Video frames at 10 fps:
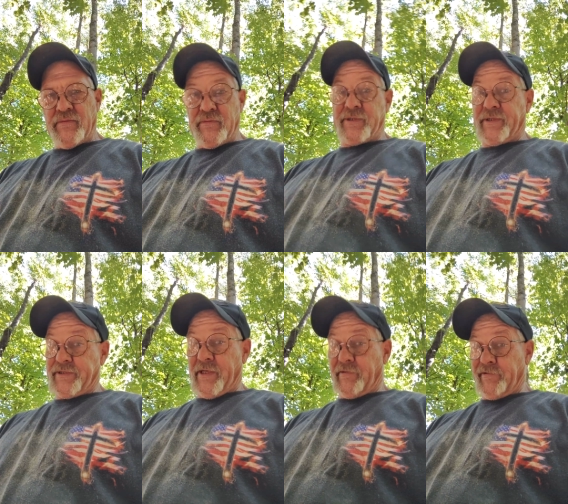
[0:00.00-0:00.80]
which
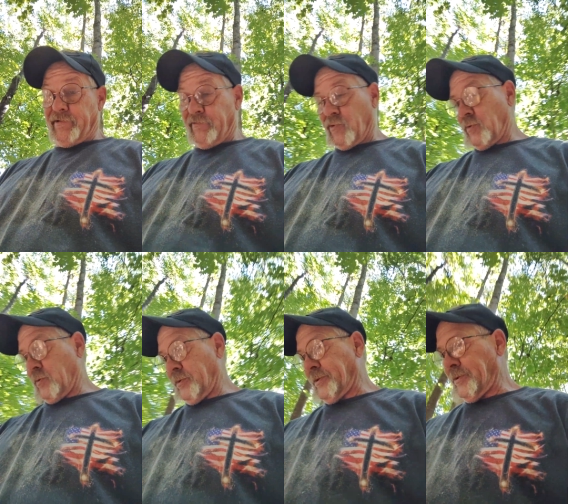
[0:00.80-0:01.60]
is not really what I
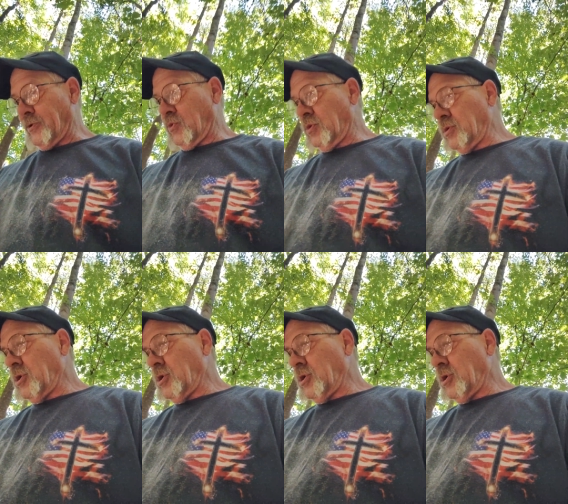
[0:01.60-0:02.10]
wanted to do.